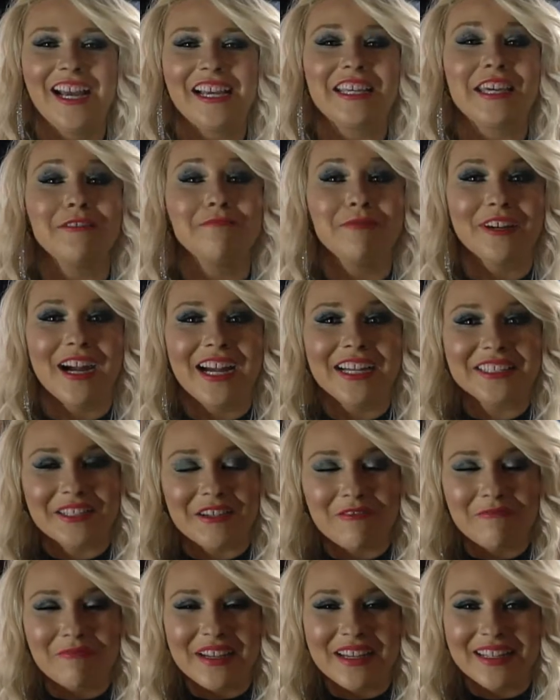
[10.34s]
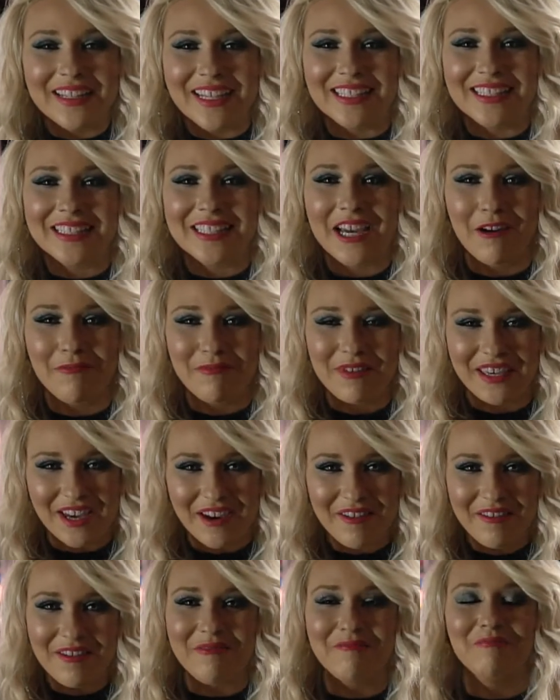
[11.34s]
Keep your eyes open, it's coming
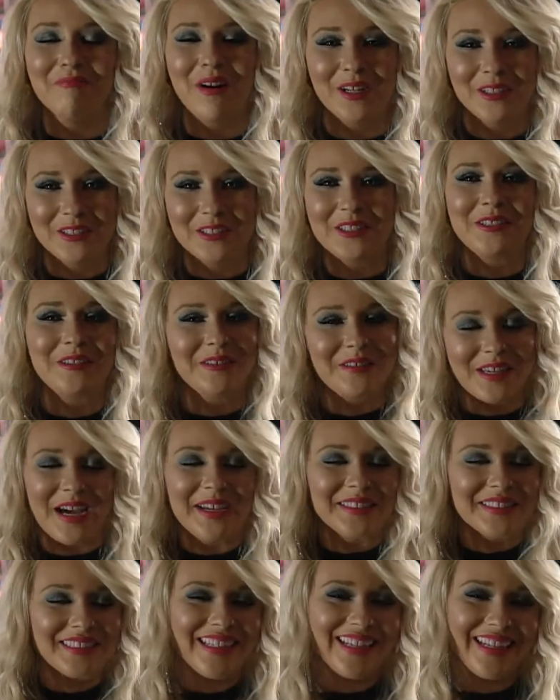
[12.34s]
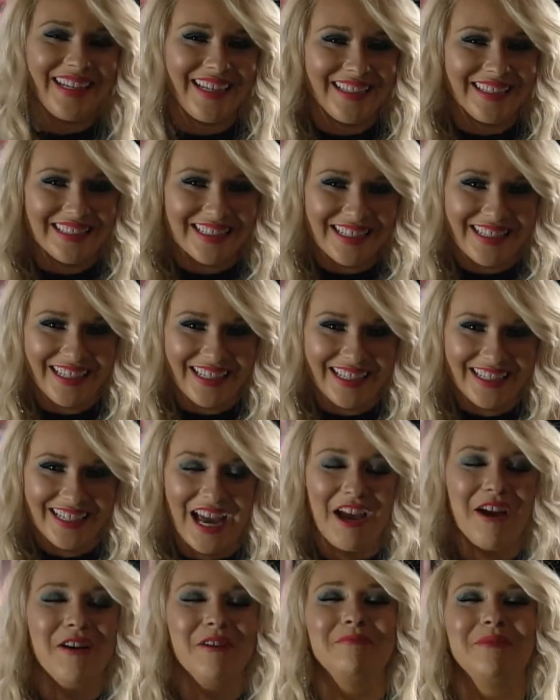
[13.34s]
out March 2018.
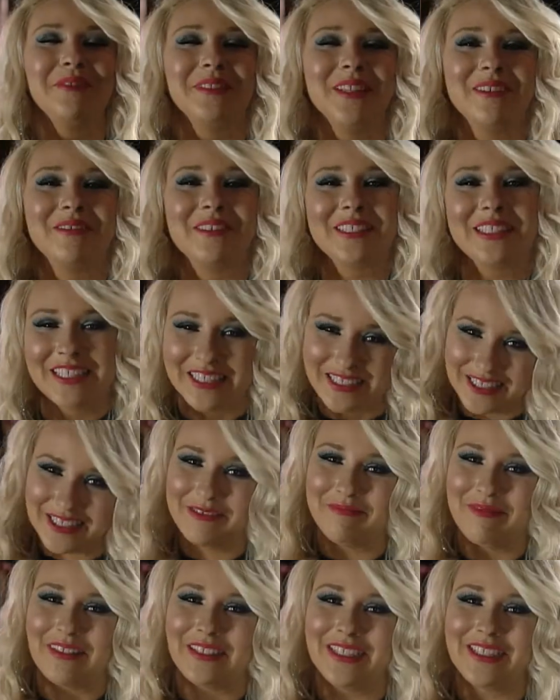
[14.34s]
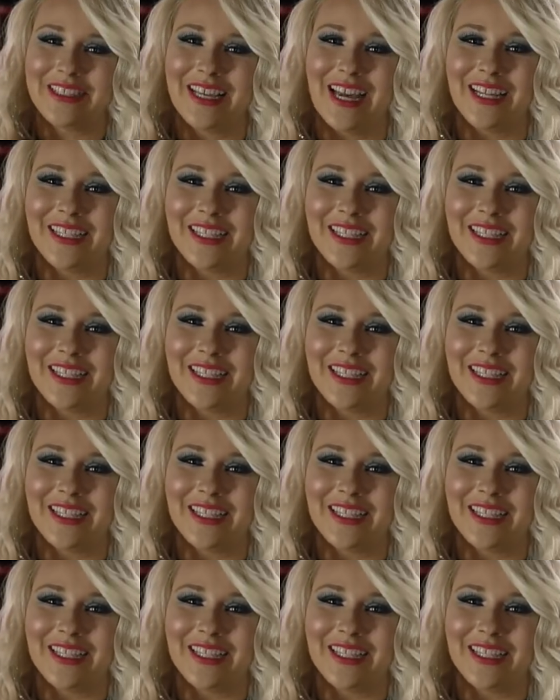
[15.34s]
I hope you love it just as much as I